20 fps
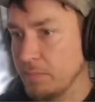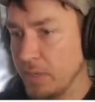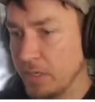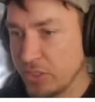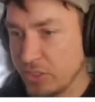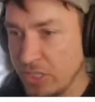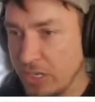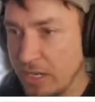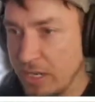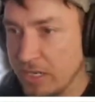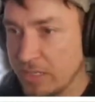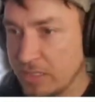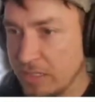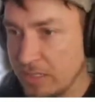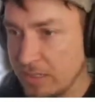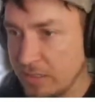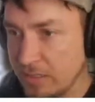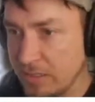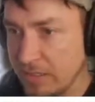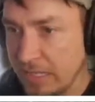Martial
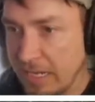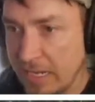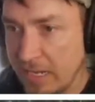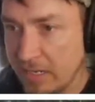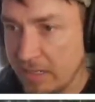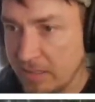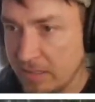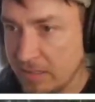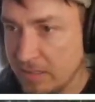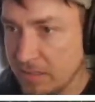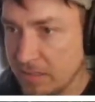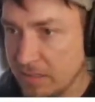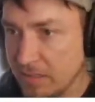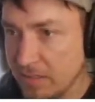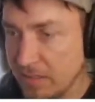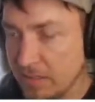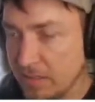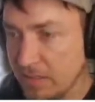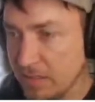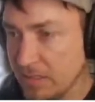arts to get
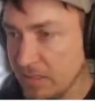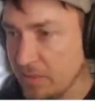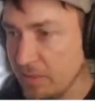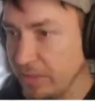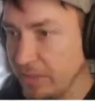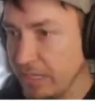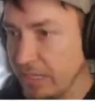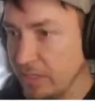until